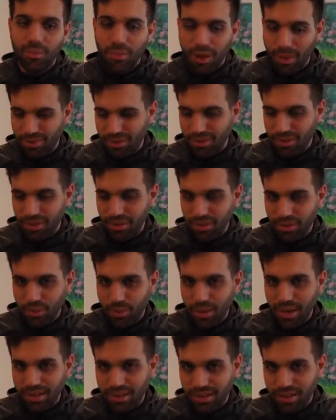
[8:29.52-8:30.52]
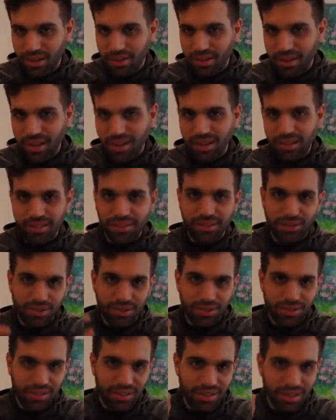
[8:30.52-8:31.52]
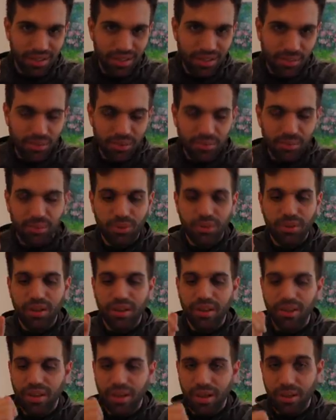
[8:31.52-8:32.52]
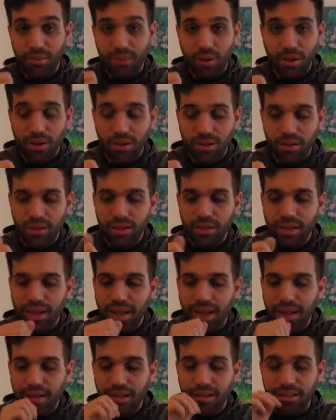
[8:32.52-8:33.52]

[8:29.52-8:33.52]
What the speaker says: I'm still not quite there yet, just a little bit more, and then I'm all good again.